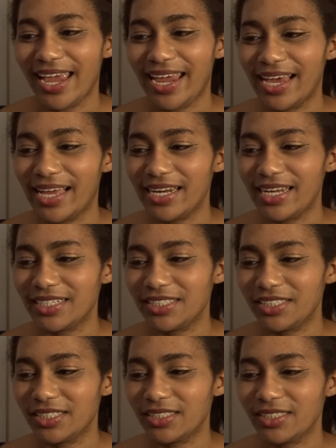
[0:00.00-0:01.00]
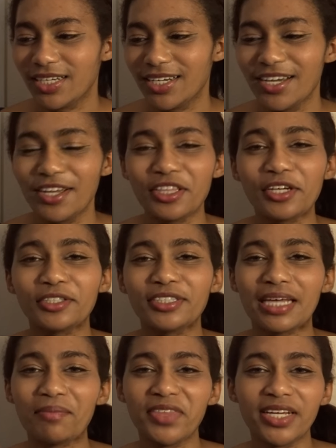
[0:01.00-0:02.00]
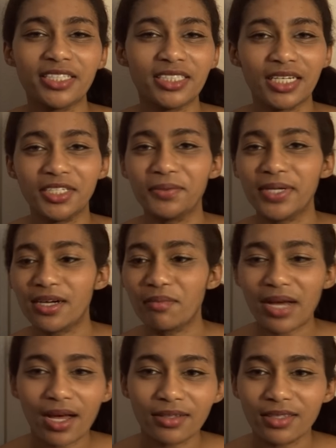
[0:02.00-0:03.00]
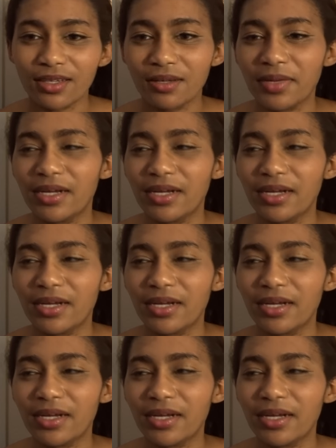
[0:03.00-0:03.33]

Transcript: And it's just, there's something genuine about them.